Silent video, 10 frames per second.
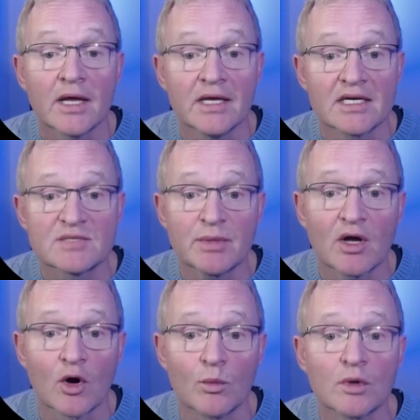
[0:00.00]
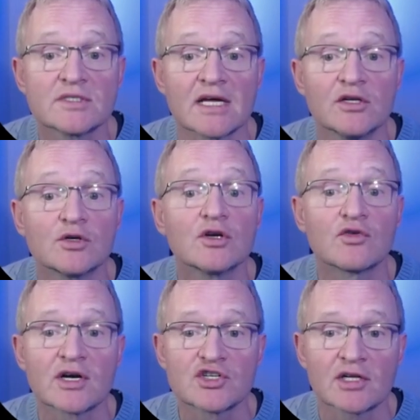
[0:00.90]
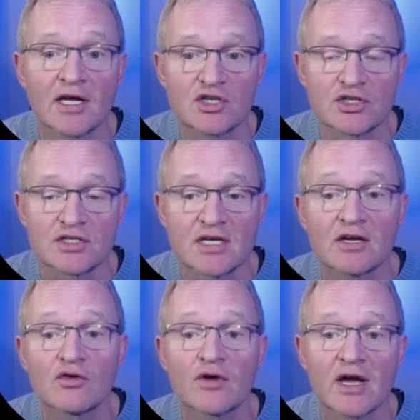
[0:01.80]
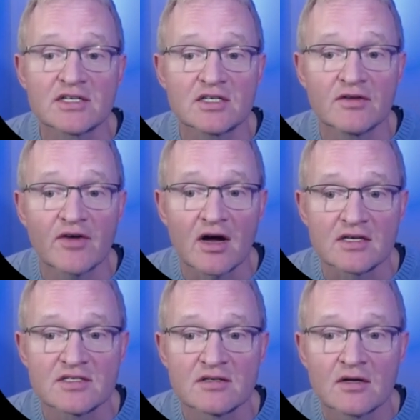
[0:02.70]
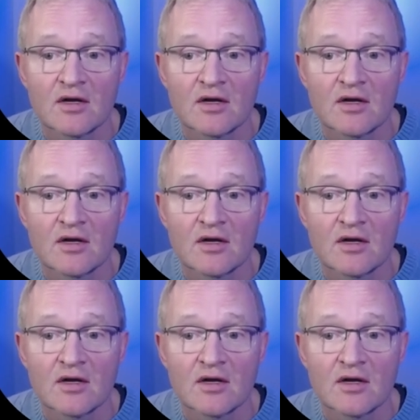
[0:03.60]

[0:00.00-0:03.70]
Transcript: ESP Home will tell you congratulations and create a device,